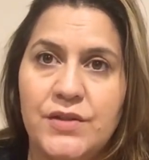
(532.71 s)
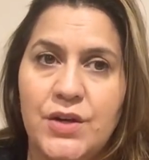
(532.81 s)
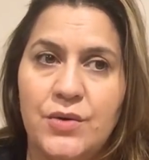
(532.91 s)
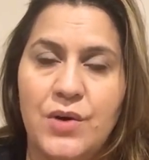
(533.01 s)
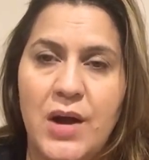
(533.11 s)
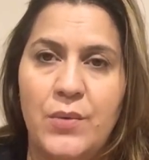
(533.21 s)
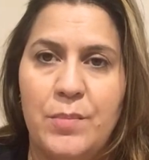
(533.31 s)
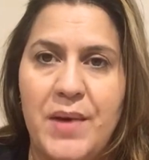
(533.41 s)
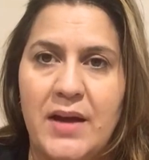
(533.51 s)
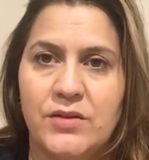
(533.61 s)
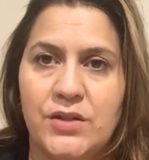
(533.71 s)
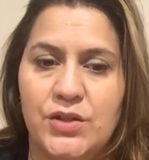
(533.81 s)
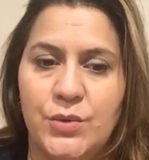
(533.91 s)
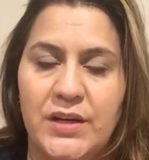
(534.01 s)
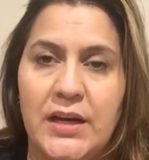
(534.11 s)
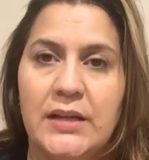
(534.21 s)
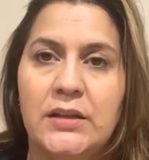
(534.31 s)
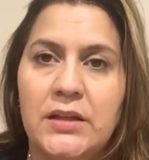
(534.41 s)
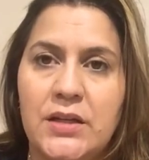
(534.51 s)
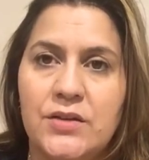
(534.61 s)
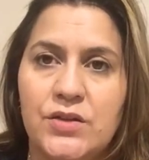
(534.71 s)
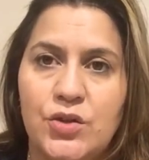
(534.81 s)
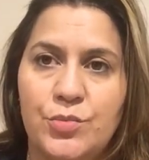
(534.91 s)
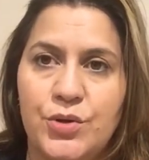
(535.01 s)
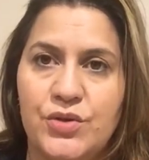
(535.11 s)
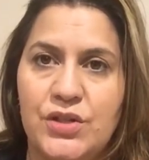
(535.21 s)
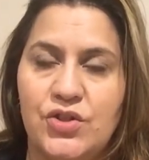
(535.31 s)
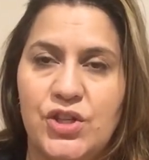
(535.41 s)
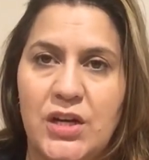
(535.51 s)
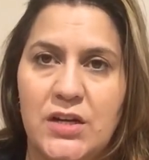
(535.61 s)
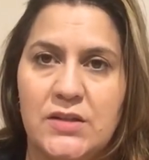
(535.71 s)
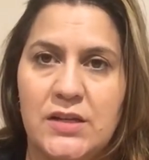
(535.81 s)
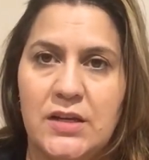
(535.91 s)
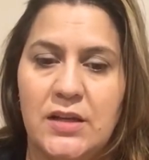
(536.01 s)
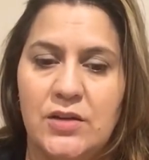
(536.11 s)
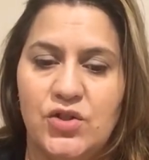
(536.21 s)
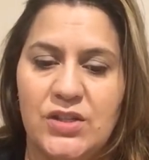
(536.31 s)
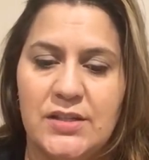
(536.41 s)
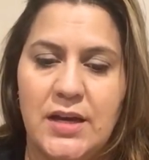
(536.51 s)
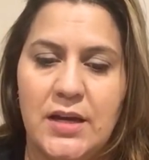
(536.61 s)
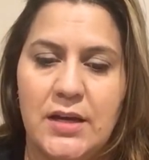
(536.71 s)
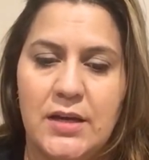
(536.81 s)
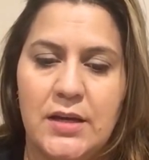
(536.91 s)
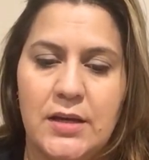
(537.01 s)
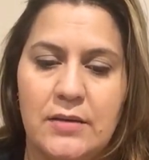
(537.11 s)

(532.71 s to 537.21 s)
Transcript: so I went back to doing at least 2 protein shakes and then just like